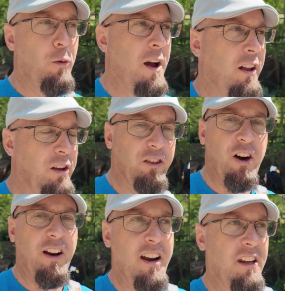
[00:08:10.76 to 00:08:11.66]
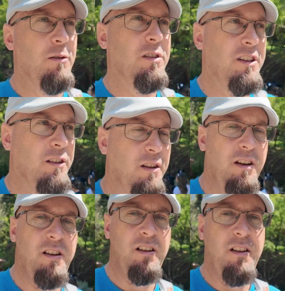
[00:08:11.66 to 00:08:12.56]
a while, you'll start getting used to
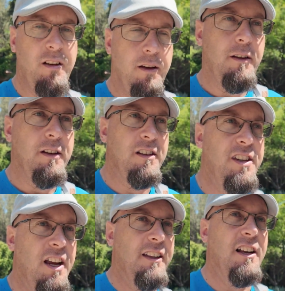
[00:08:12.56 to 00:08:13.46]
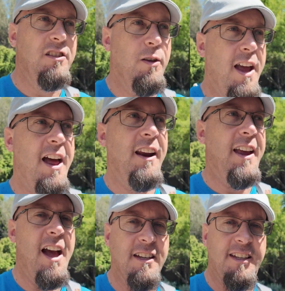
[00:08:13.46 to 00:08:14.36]
seeing things you can and
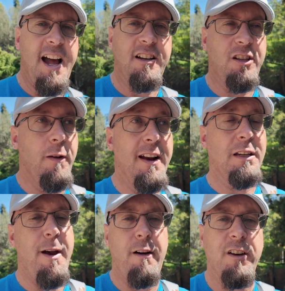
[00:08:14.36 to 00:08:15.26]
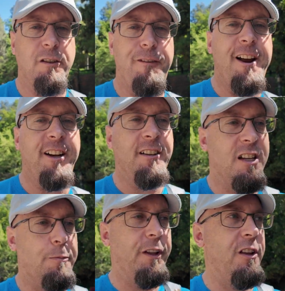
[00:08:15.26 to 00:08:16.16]
can't attach to. And then it's a matter of just finding
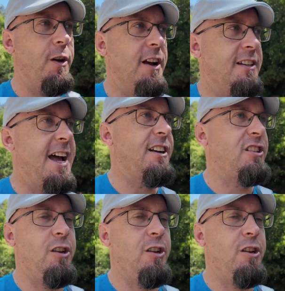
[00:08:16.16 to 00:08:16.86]
something that you can attach